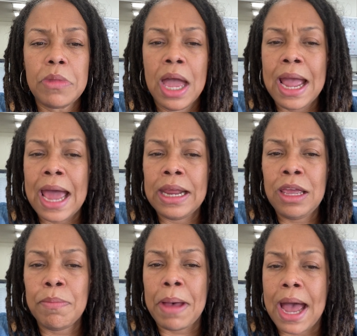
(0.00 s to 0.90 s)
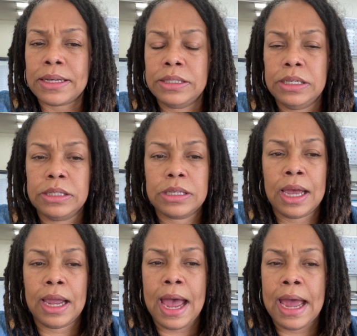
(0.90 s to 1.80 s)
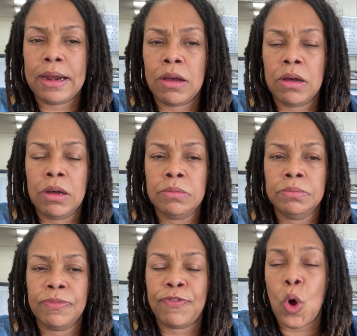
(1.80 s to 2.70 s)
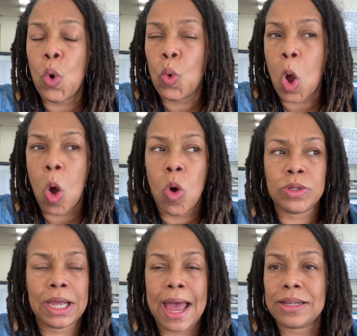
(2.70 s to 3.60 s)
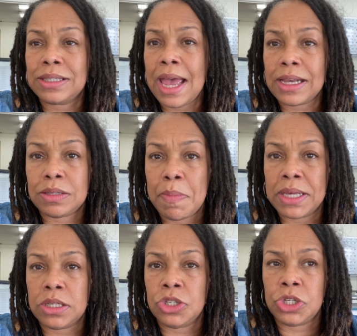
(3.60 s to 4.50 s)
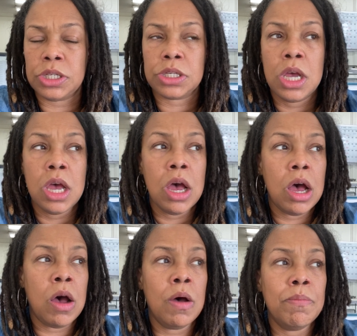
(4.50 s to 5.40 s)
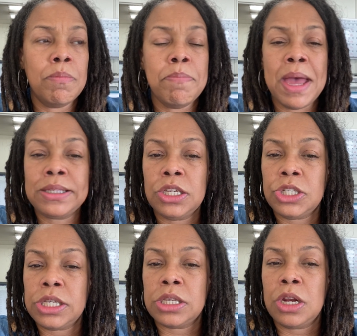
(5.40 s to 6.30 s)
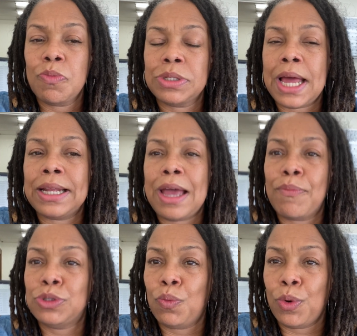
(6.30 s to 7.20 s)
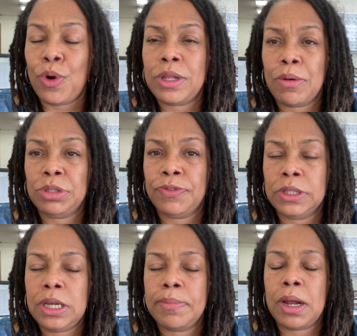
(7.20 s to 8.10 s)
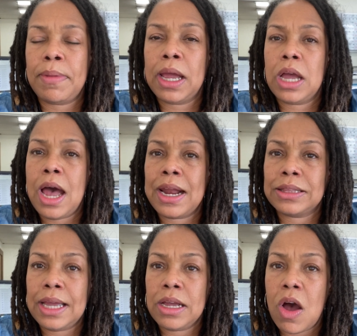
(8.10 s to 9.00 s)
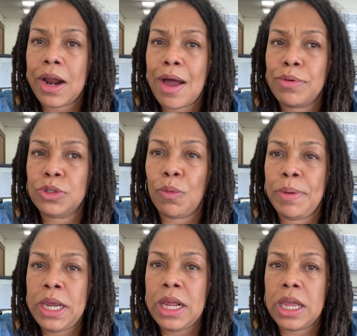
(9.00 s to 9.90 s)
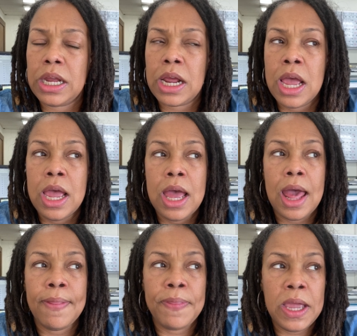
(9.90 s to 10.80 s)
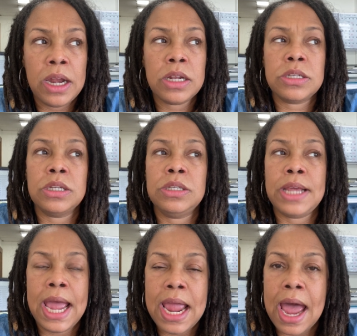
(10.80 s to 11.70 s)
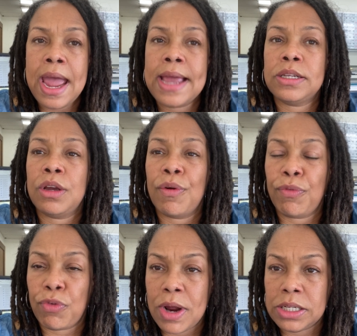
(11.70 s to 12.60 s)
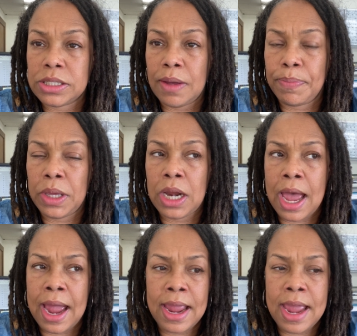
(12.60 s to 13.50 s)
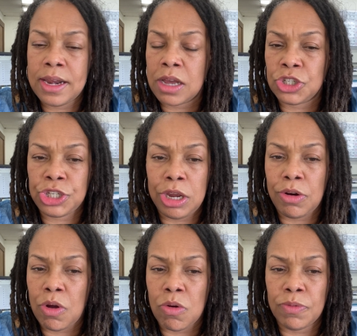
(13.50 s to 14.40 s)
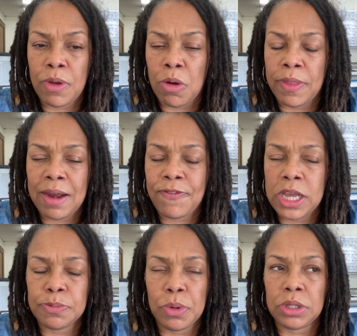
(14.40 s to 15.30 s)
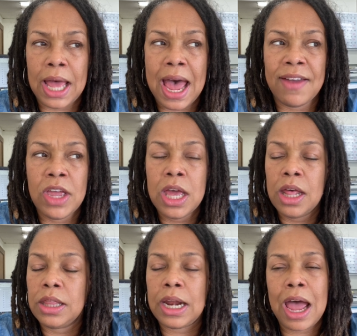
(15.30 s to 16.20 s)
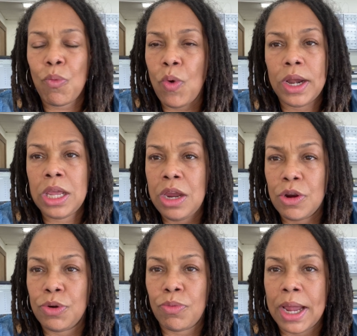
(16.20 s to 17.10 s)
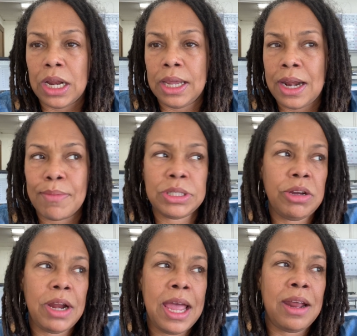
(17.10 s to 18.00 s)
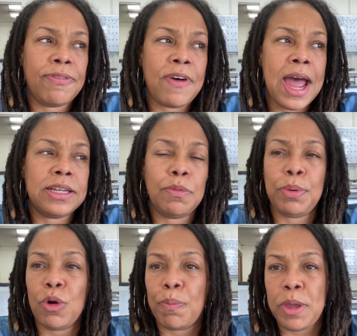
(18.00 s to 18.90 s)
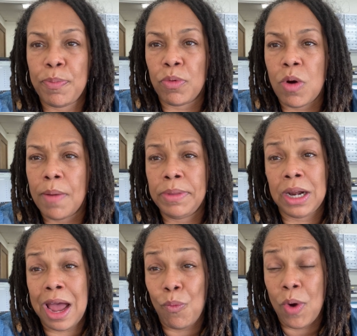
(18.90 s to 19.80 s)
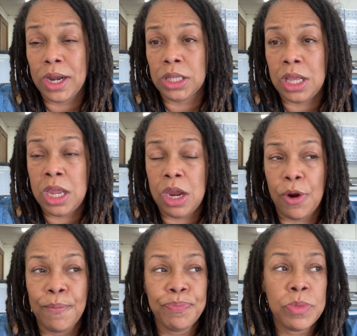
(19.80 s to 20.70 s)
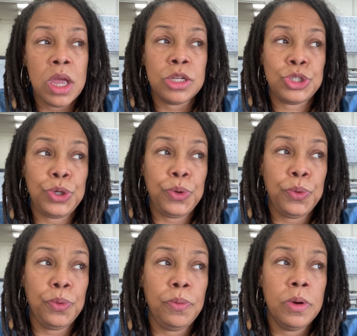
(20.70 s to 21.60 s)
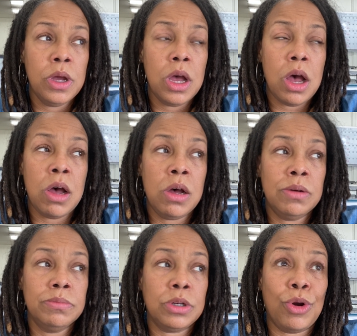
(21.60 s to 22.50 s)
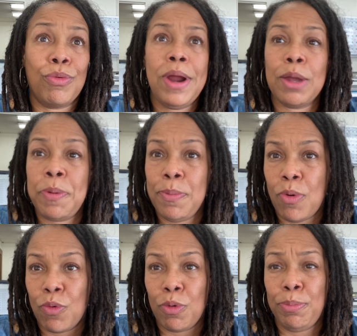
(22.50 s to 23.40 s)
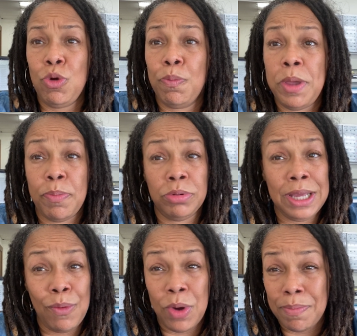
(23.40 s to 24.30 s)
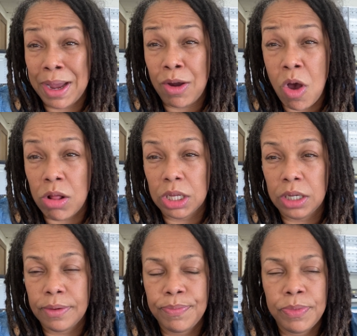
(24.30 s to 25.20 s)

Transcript: I got inboxes. I got um, phone calls. I got text messages, um, messages. And it was like, that was a word that was for them. And I'm like, God, I thank God I was obedient. And then today I had to confront something I had uh, shared on, on that Facebook Live that I wasn't here to regulate. I was here to edify and to build people up, that I wasn't here to um, correct people or rebuke people. That wasn't my calling.